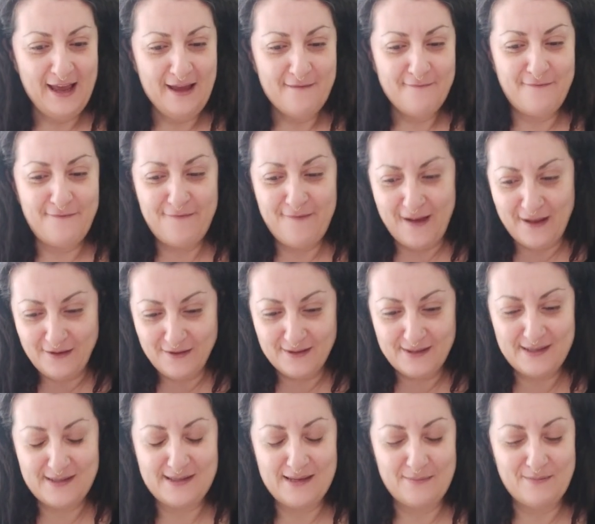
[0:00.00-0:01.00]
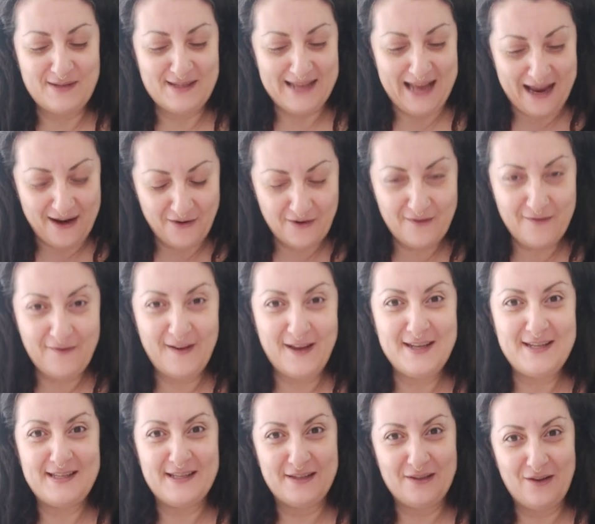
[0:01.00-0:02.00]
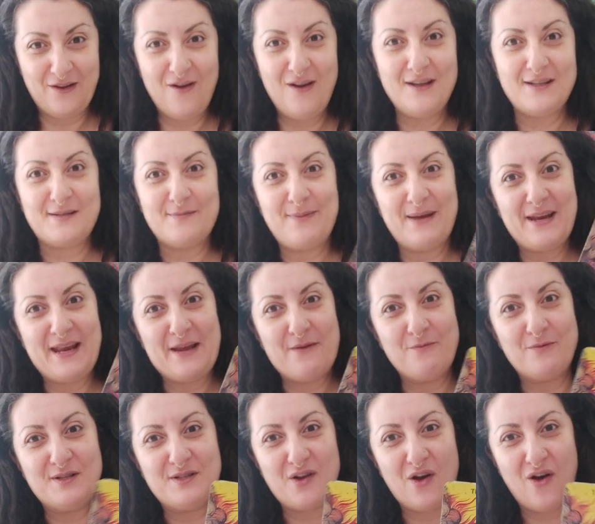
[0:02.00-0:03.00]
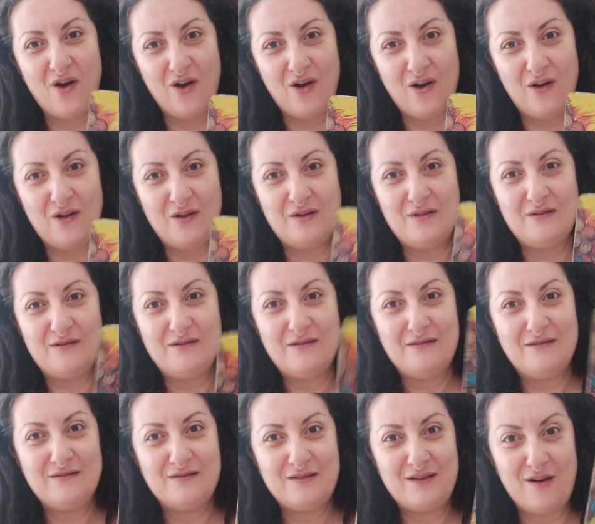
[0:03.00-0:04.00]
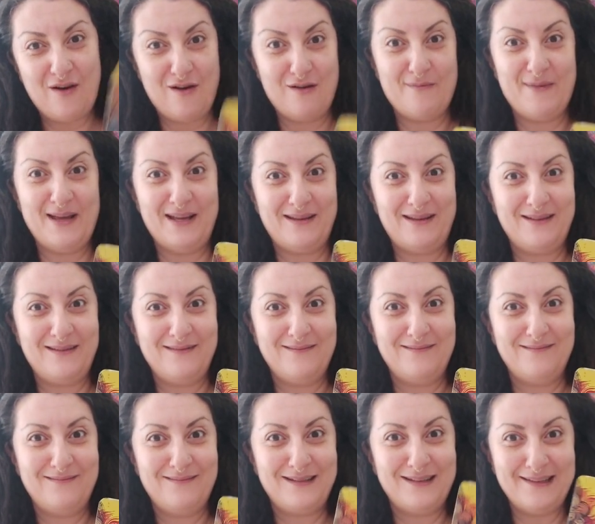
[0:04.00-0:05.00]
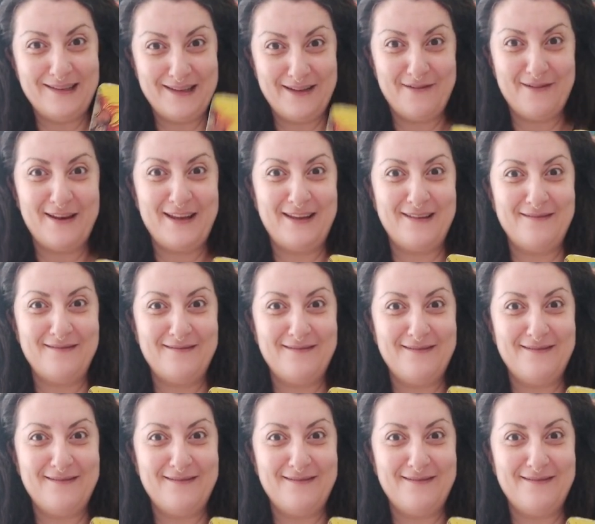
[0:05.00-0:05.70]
felt some sacrifice and loss, but it was all karmic clearing.